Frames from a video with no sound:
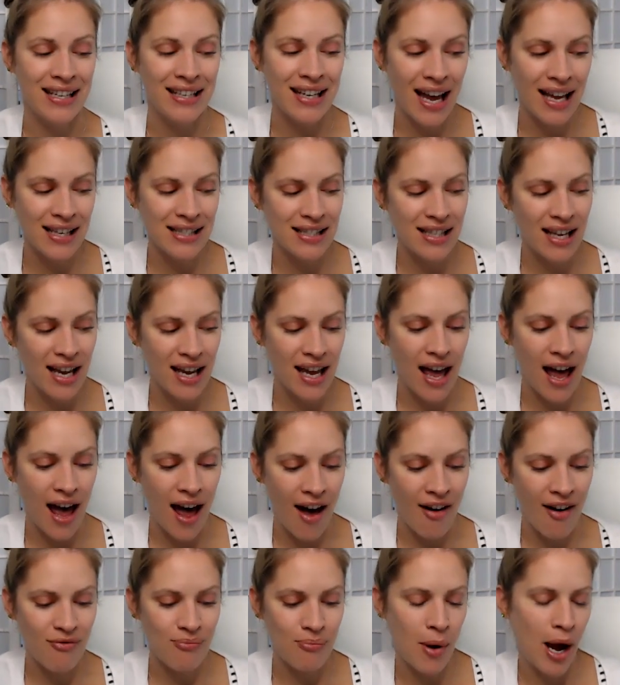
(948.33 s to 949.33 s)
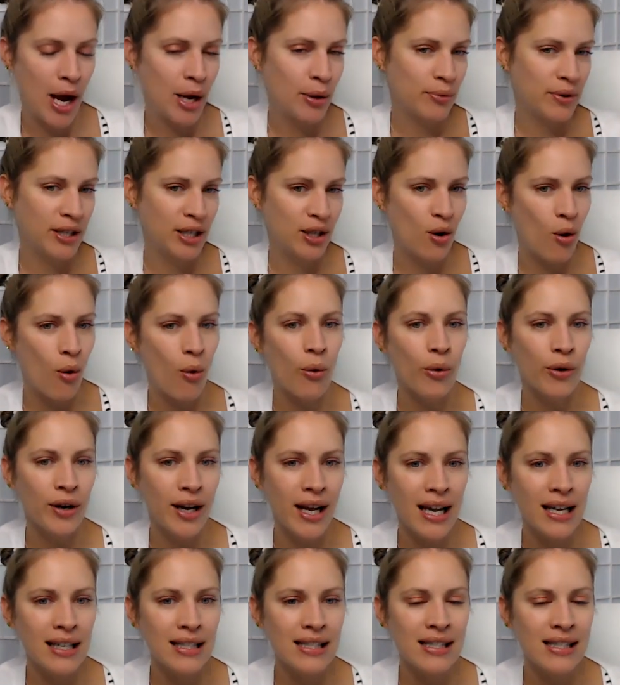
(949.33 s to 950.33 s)
Yes, I have my
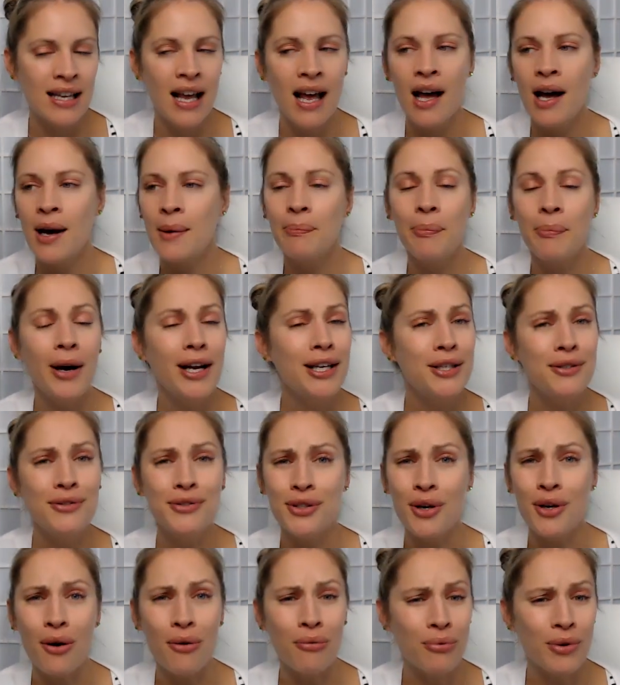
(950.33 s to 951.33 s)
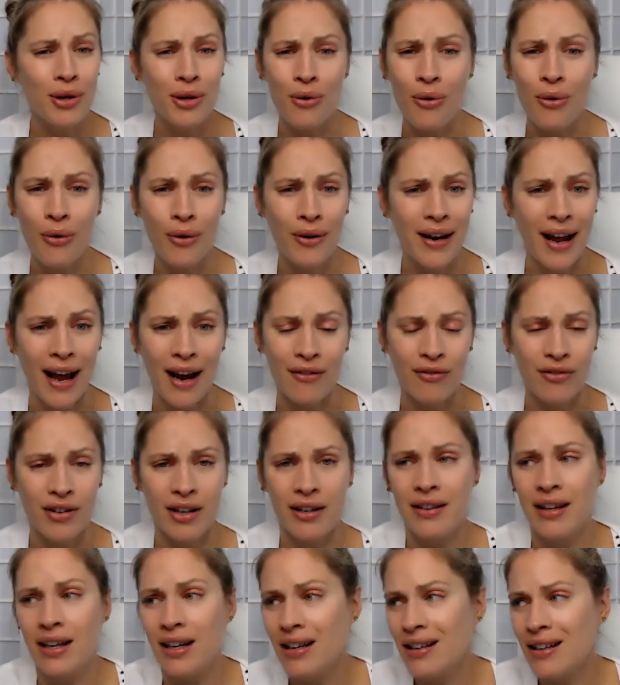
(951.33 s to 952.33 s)
recordings, but you don't record
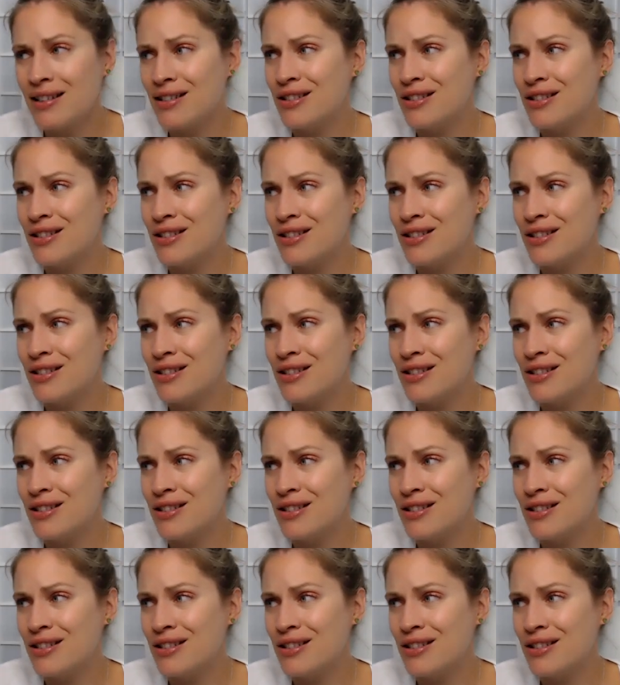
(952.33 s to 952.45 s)
everything.